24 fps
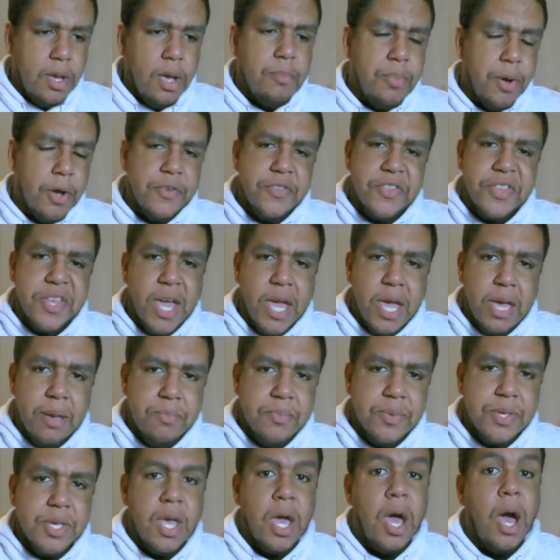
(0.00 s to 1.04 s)
Both
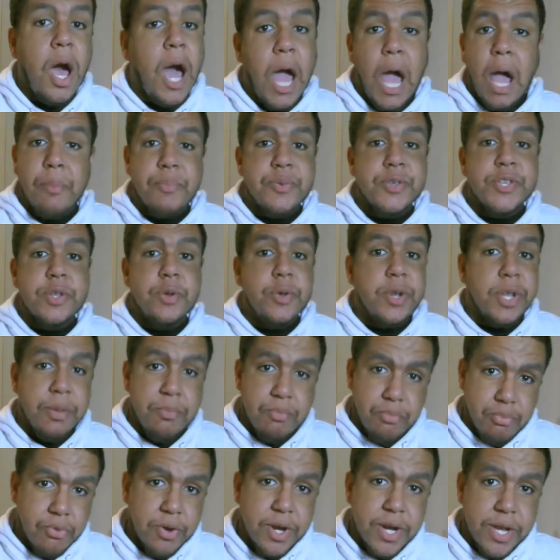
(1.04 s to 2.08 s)
games are absolutely
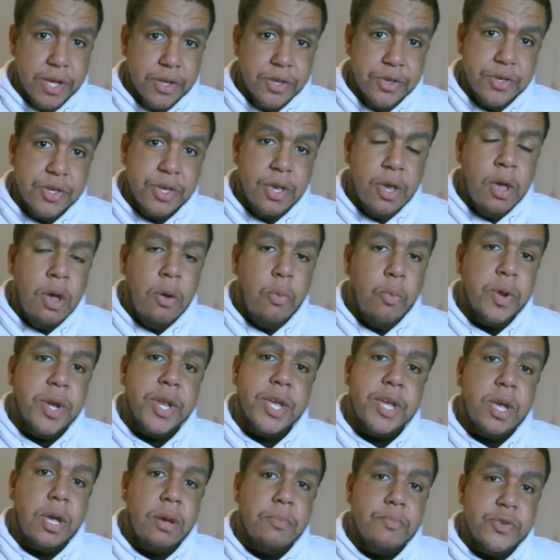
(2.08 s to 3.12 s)
brilliant when
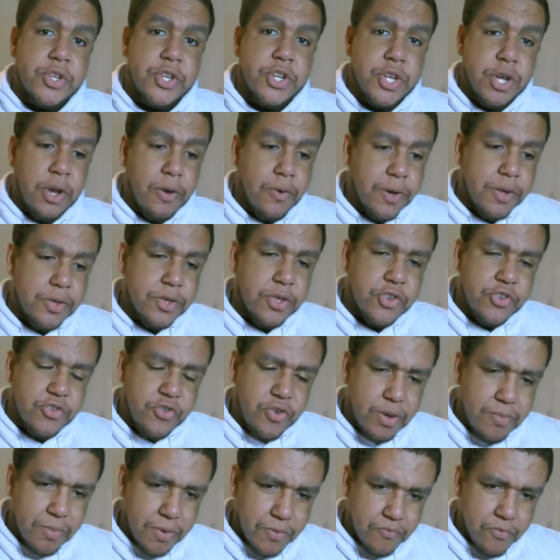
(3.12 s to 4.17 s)
it comes to showing the
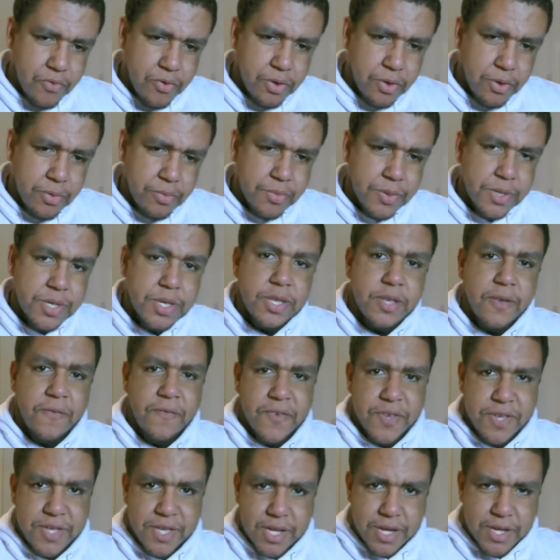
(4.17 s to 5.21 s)
treatment rooms, the
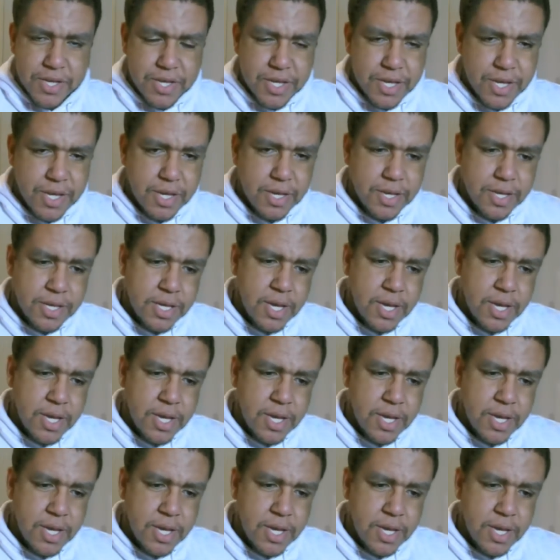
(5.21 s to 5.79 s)
facilities,